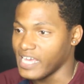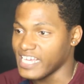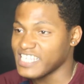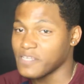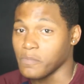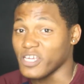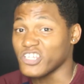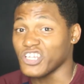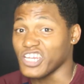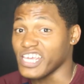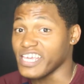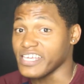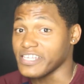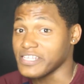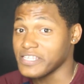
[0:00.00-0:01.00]
next mission
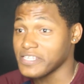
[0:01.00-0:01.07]
is...